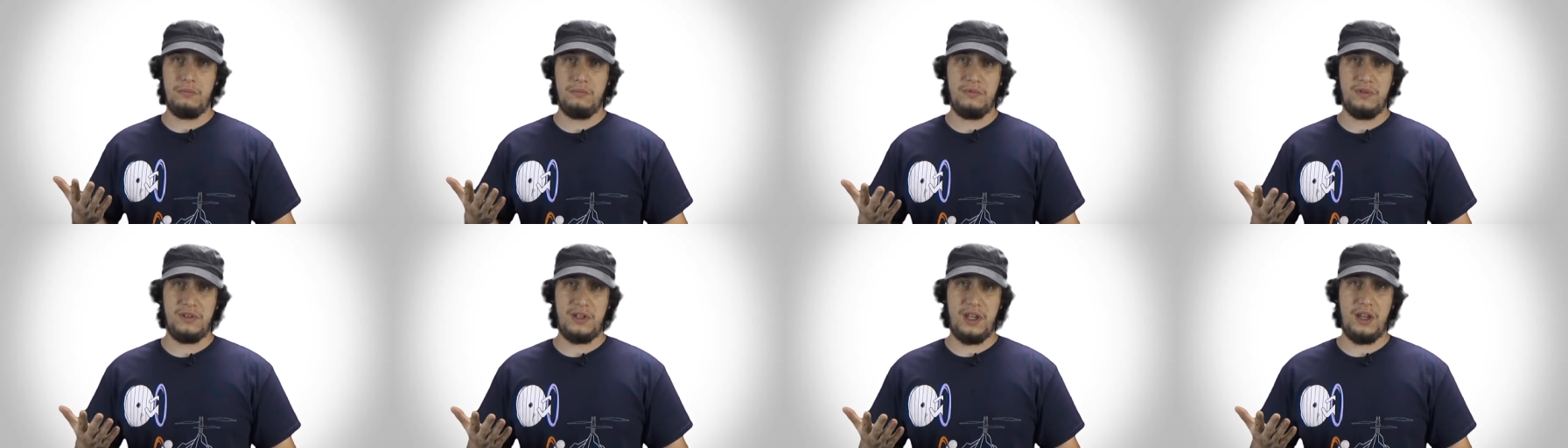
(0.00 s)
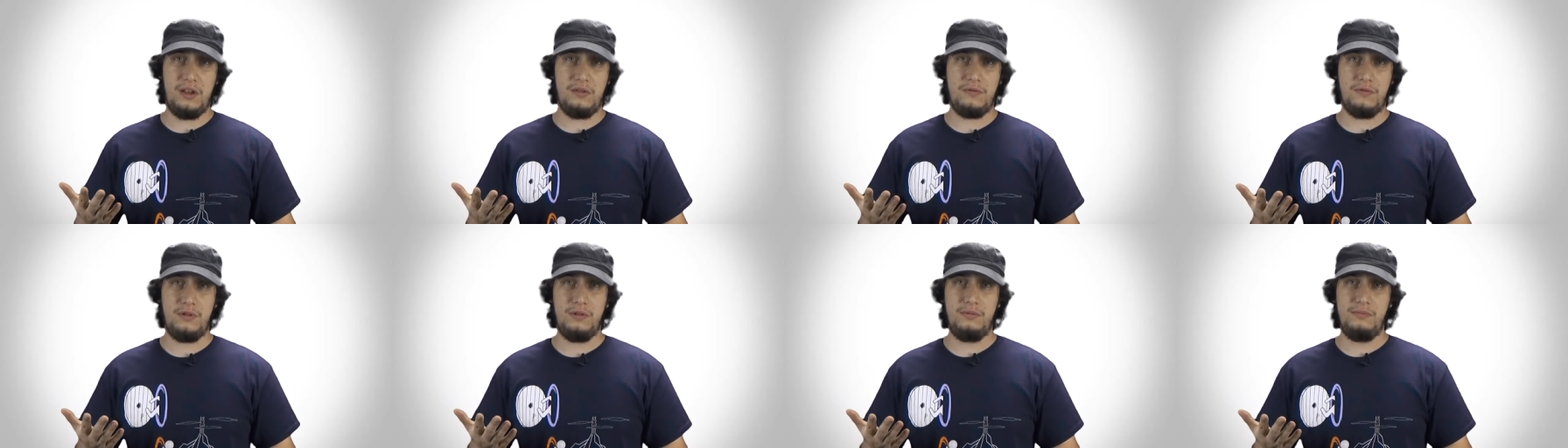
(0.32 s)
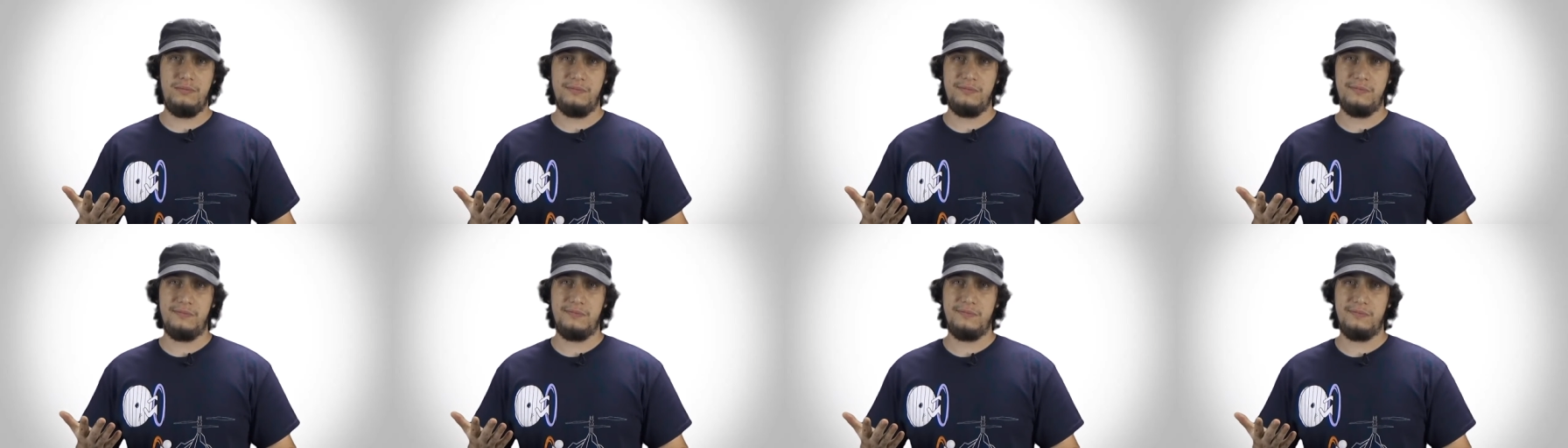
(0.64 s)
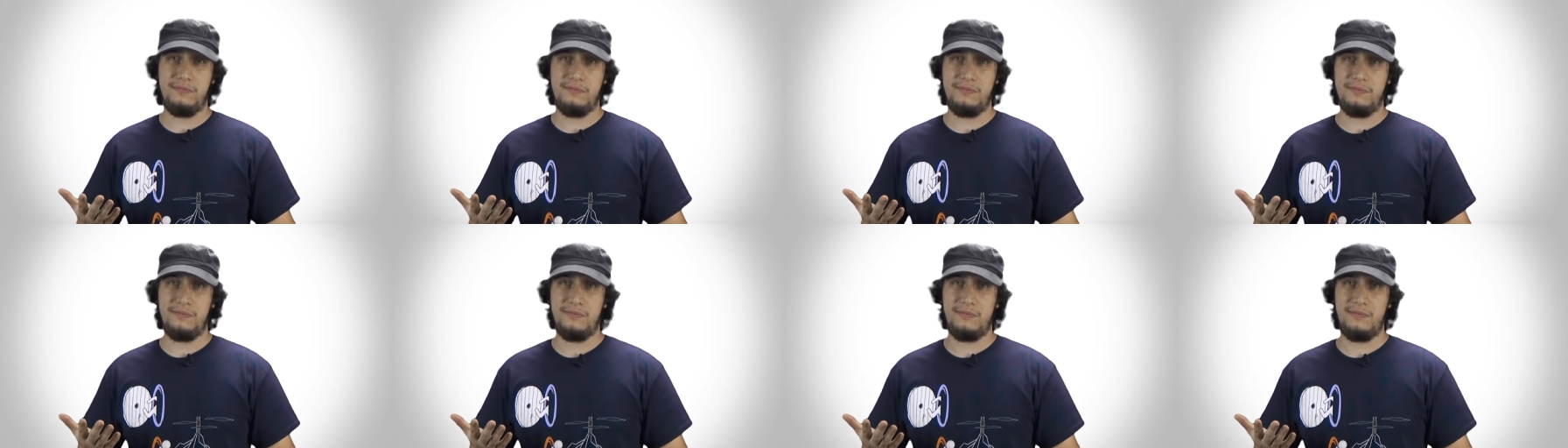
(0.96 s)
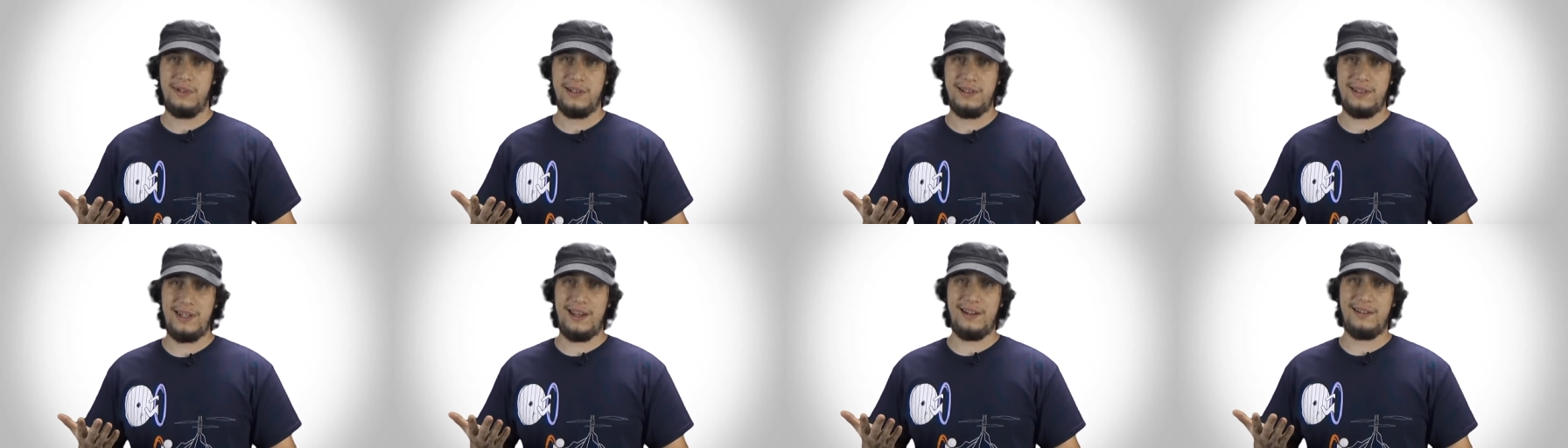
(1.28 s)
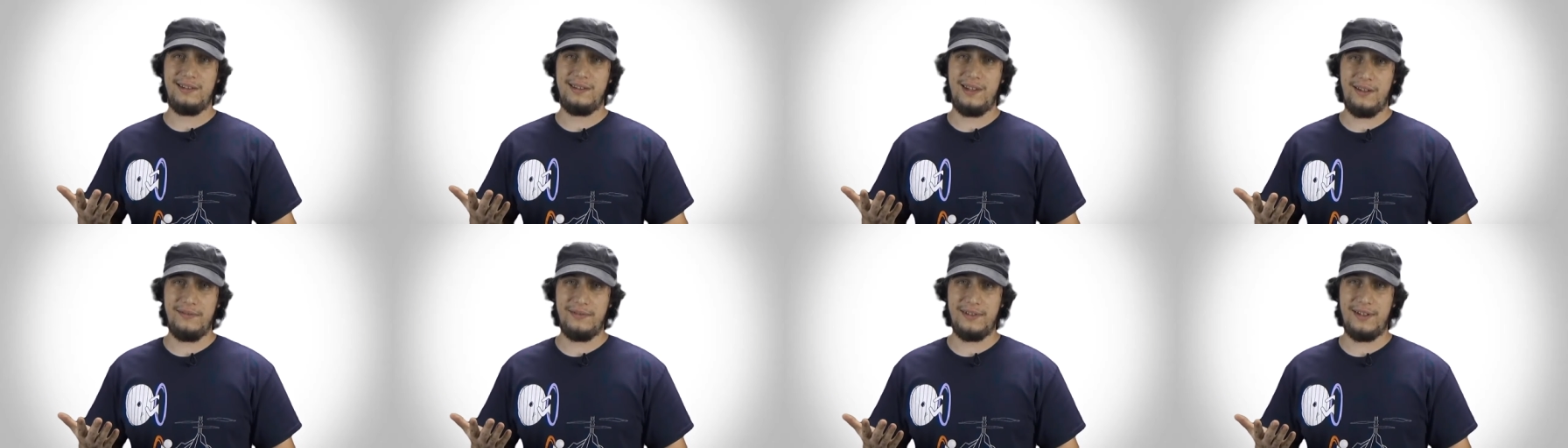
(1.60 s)
schedule, exciting
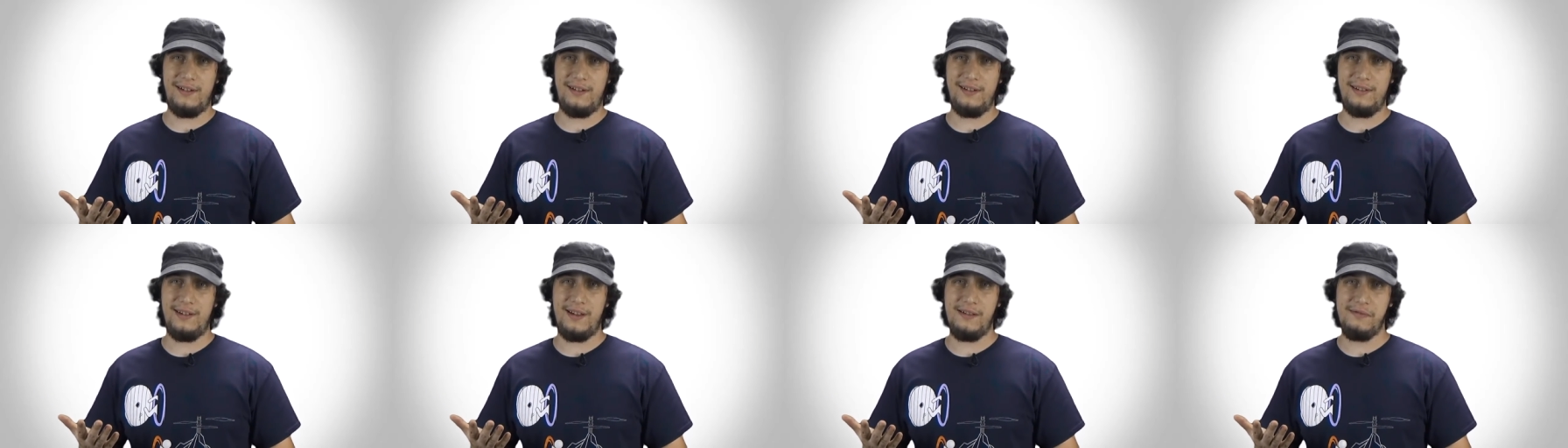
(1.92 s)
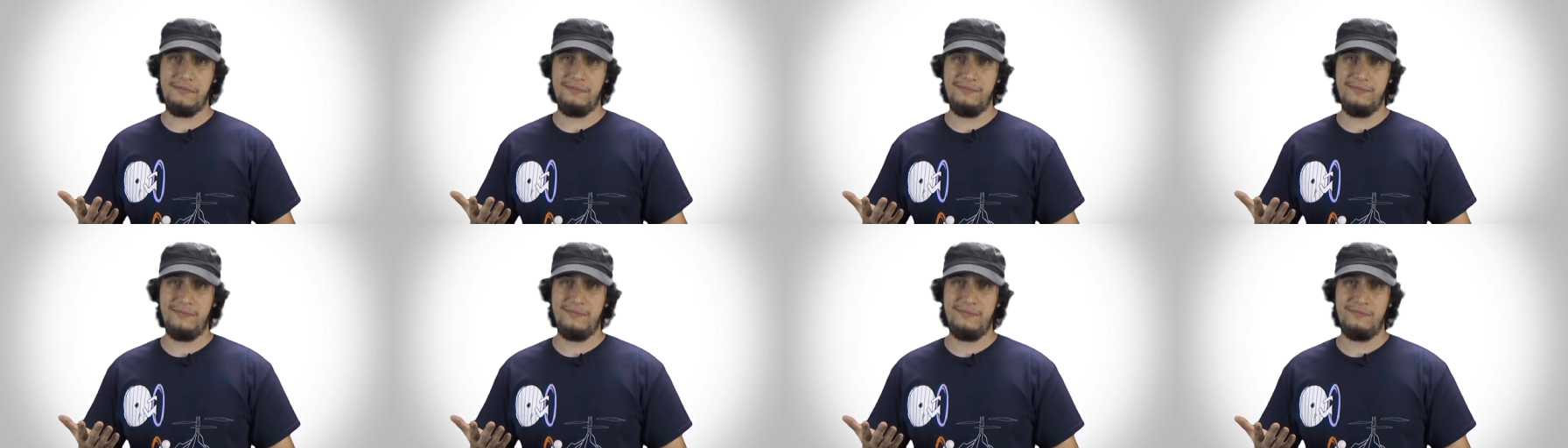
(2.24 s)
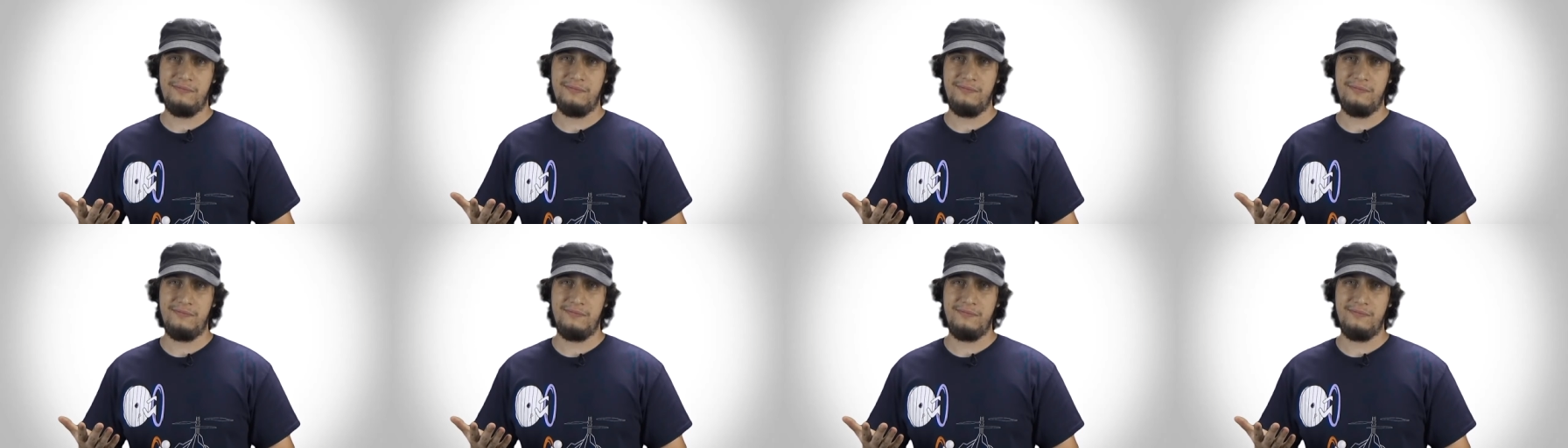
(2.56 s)
stuff starting up.